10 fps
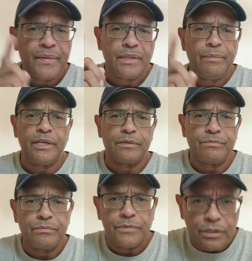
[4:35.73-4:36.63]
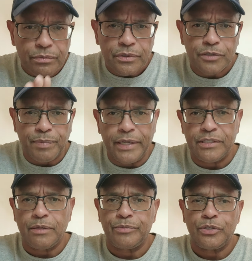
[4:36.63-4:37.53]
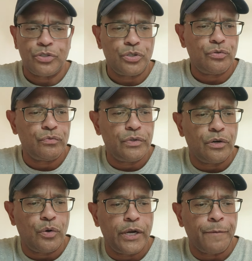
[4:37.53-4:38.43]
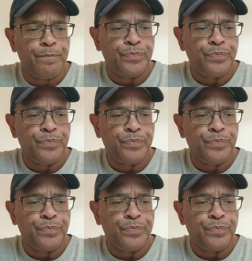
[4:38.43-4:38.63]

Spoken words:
Let me, you know, explain something to you real quick.